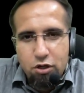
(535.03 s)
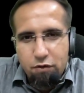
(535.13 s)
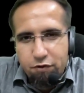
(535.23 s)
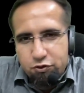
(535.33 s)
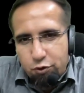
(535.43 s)

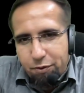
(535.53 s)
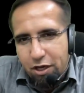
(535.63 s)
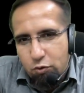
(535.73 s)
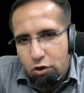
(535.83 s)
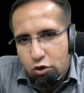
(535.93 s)
which will be
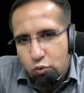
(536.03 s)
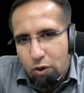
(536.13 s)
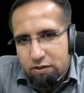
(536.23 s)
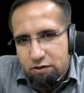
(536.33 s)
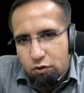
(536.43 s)
equal to
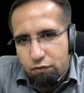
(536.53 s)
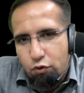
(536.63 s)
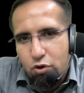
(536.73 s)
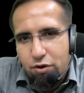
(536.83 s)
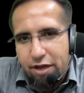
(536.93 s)

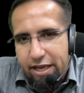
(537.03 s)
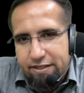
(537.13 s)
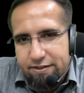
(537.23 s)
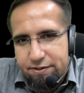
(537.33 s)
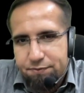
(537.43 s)

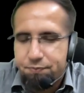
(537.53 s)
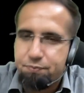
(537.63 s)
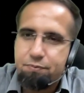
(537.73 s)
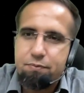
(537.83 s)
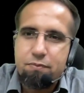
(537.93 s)
104x.
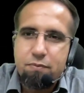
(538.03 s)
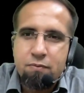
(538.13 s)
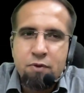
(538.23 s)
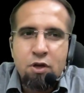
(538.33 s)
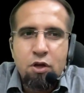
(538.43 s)

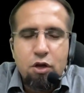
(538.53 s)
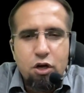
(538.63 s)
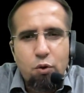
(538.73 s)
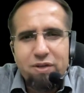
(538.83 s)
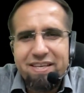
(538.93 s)

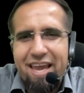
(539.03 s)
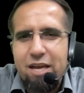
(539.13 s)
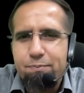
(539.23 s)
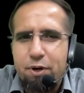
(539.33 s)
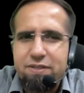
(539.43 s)
Now what is the
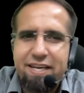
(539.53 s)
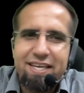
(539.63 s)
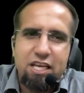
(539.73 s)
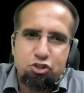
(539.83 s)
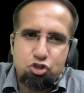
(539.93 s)
gain
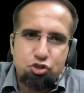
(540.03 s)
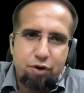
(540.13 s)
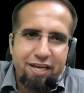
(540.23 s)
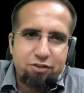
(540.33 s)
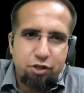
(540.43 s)
percentage,
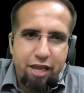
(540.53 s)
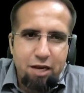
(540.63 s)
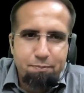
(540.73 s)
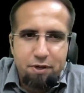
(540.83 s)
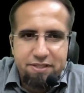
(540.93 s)
right? So the
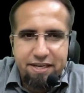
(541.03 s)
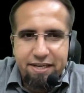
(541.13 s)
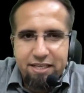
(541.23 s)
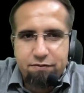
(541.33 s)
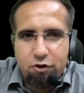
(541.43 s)
gain
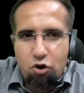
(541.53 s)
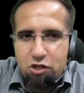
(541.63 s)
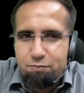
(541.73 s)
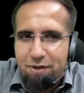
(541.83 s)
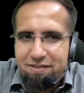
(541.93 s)
percentage, if the cost price